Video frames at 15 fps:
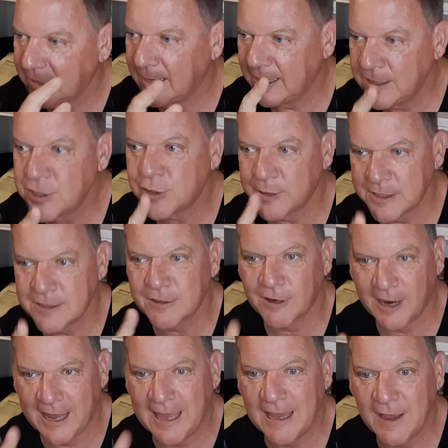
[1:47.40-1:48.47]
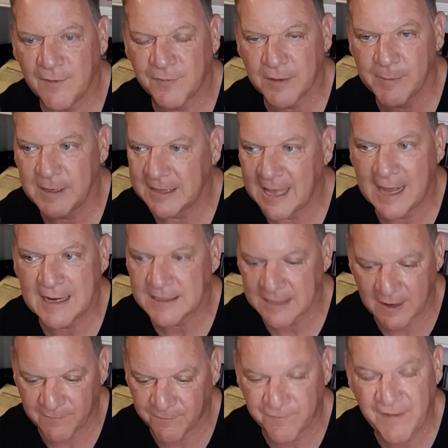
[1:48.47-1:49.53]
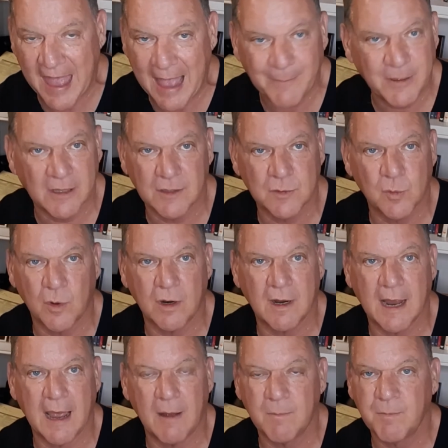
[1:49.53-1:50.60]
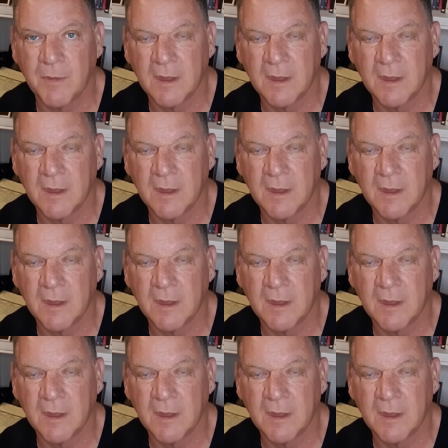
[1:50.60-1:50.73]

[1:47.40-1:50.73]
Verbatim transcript: injuries are a gift. I mean, that is a fabulous workout.